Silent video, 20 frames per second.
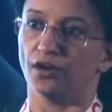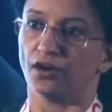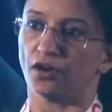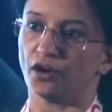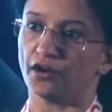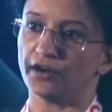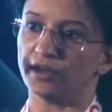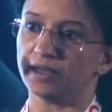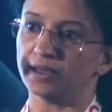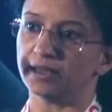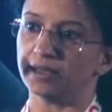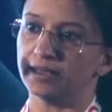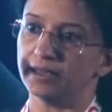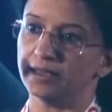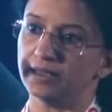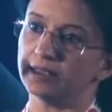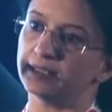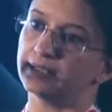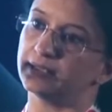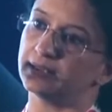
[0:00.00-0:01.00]

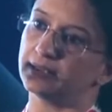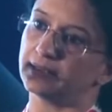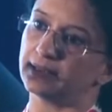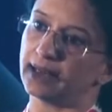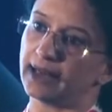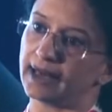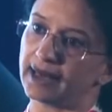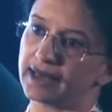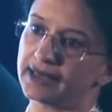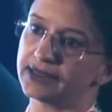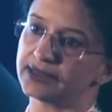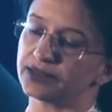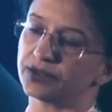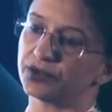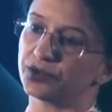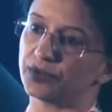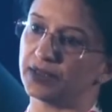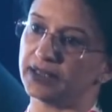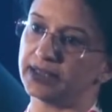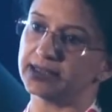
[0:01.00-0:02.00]
Oracle has
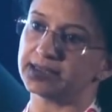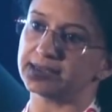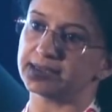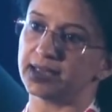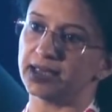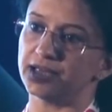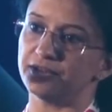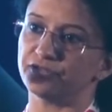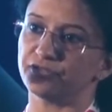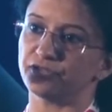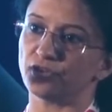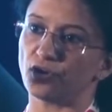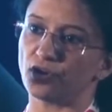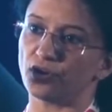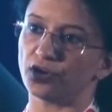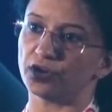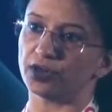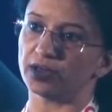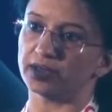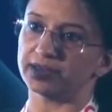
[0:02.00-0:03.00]
a release date
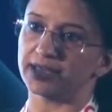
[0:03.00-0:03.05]
for